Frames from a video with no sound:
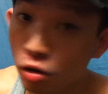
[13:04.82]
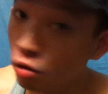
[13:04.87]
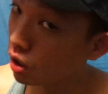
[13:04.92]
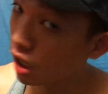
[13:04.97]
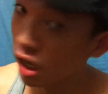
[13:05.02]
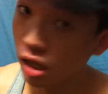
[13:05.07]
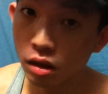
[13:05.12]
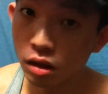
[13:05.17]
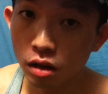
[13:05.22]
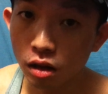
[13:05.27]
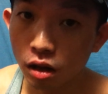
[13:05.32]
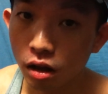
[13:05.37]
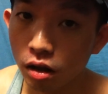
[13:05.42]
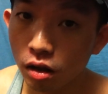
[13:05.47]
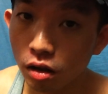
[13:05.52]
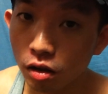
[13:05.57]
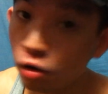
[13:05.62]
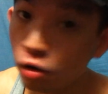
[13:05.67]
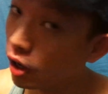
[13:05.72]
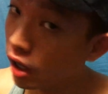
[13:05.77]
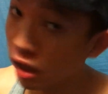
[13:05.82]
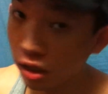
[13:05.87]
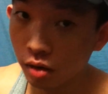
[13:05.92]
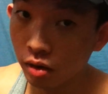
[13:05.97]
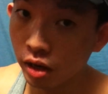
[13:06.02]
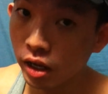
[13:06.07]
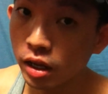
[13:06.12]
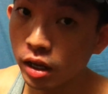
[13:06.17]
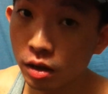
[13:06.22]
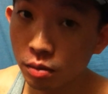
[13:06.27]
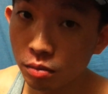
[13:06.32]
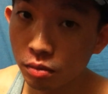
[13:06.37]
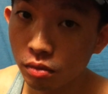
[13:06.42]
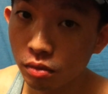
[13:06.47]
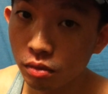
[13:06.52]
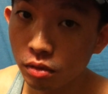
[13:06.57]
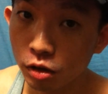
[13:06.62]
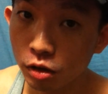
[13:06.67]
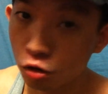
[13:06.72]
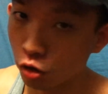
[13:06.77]
you can. You end up like him,
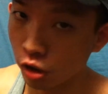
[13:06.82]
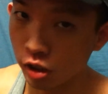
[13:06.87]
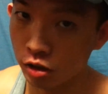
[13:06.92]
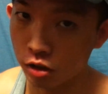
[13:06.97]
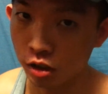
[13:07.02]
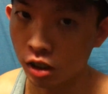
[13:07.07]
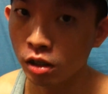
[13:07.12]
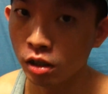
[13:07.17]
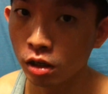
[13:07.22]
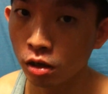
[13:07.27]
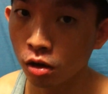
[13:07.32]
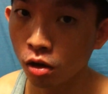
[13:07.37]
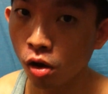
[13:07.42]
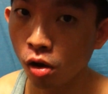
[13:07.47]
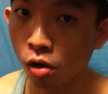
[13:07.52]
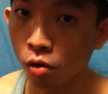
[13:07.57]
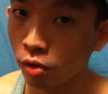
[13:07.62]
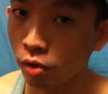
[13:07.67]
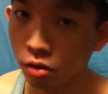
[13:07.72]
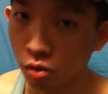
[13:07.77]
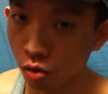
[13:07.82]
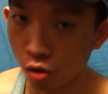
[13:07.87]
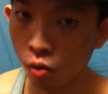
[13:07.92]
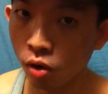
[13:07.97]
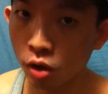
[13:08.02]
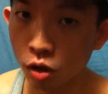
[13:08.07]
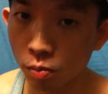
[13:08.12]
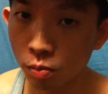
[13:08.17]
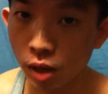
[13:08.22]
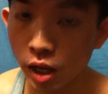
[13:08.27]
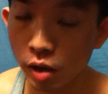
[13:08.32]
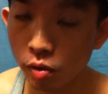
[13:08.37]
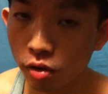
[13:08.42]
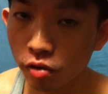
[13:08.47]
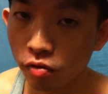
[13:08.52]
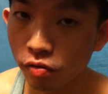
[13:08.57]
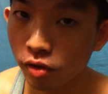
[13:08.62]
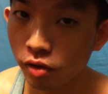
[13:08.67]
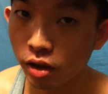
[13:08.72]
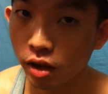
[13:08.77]
the Transcendent law with no one to play
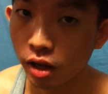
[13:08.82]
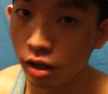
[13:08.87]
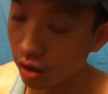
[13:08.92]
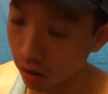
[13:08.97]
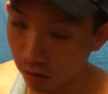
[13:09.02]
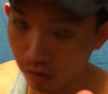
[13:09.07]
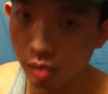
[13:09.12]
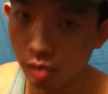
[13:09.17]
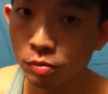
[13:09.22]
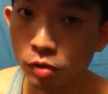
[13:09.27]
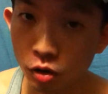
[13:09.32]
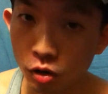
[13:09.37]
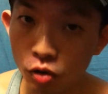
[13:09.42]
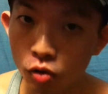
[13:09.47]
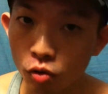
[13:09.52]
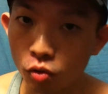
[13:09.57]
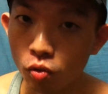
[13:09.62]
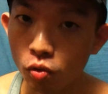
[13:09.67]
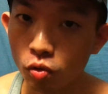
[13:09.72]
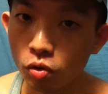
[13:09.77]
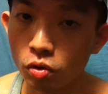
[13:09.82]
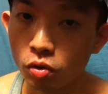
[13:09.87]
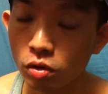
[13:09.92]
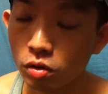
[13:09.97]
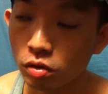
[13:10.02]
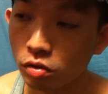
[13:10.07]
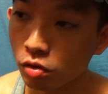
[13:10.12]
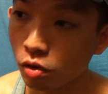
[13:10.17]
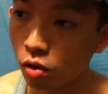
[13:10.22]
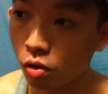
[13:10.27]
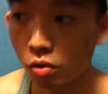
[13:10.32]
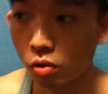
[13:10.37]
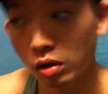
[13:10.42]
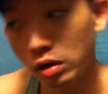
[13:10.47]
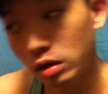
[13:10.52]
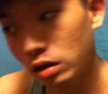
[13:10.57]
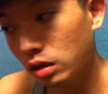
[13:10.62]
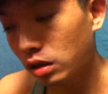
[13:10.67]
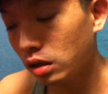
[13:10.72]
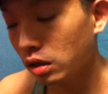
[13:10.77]
with, and that's up to you. So,
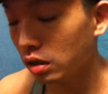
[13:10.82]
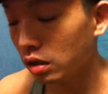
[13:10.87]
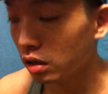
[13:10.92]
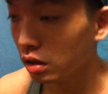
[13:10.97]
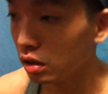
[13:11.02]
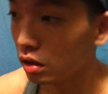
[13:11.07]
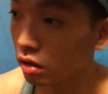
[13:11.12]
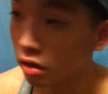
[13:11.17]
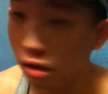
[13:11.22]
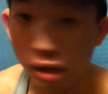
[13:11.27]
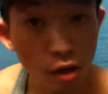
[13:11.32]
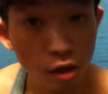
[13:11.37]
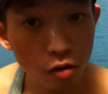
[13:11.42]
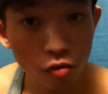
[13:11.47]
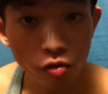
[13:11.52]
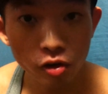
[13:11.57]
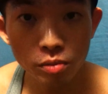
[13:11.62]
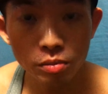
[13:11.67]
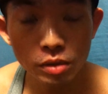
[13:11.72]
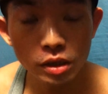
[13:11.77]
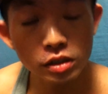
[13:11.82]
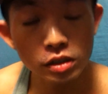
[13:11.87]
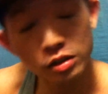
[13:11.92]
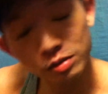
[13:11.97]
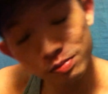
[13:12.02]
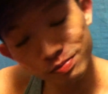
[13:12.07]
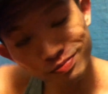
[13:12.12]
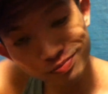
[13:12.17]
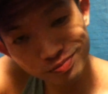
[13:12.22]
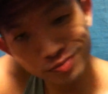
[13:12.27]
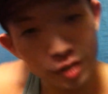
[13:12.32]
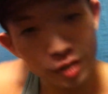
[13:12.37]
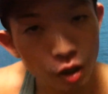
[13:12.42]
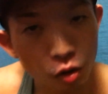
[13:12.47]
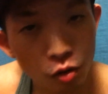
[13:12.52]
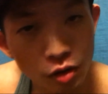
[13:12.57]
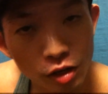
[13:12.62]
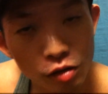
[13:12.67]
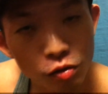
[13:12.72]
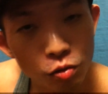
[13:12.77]
thank you very much.
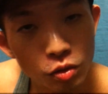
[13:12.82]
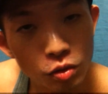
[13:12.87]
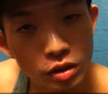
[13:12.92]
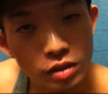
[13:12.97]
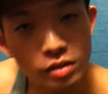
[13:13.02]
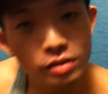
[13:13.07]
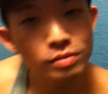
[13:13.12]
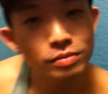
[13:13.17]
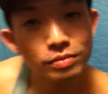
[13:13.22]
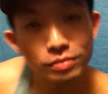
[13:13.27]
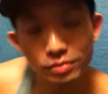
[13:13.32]
Till next word.